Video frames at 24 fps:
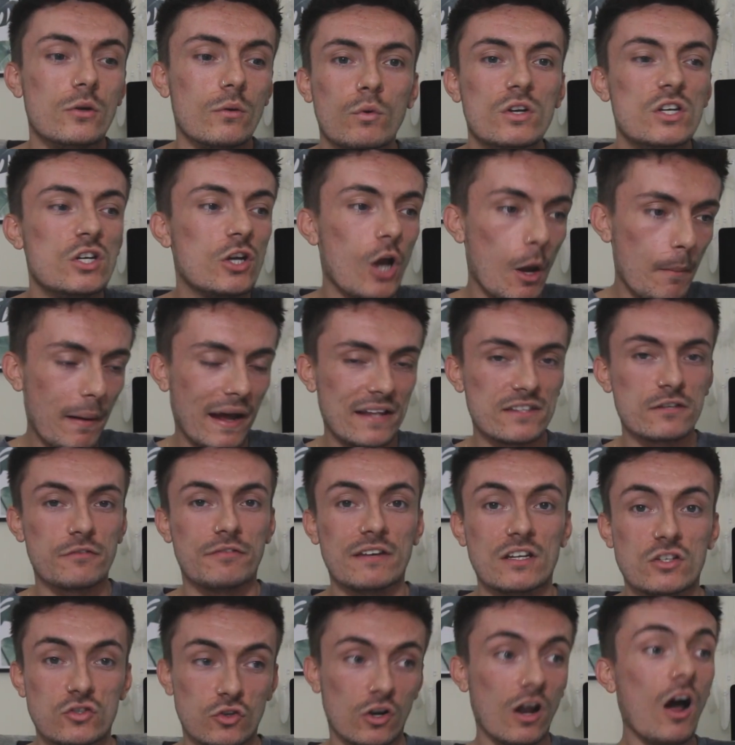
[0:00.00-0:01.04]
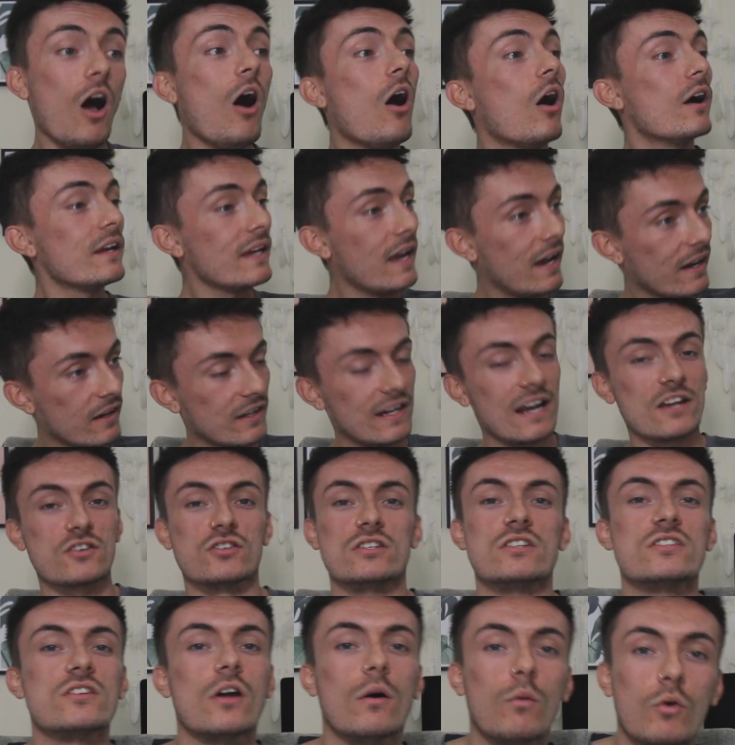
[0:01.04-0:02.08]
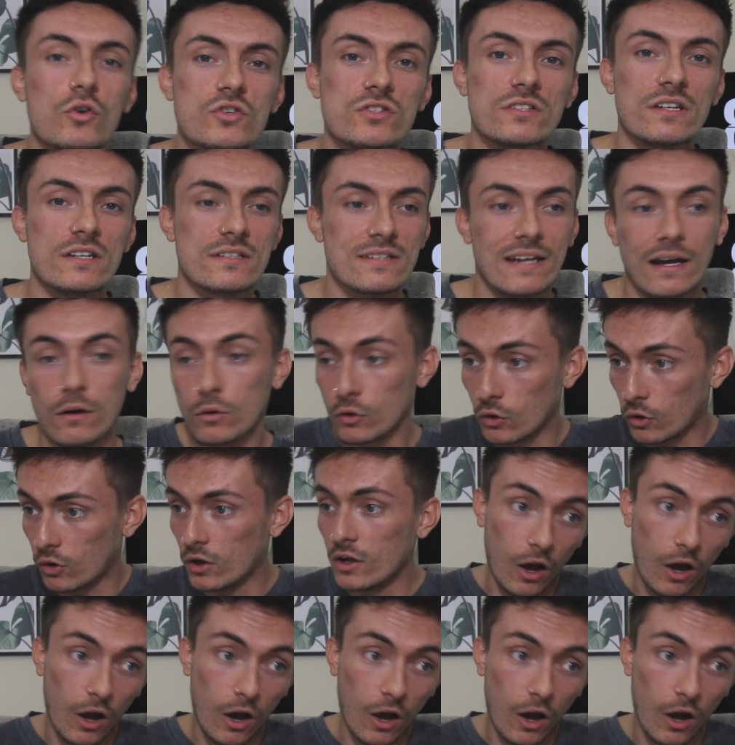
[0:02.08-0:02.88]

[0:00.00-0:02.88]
When you go back to things, you're like, oh yeah, I can actually start watching this now.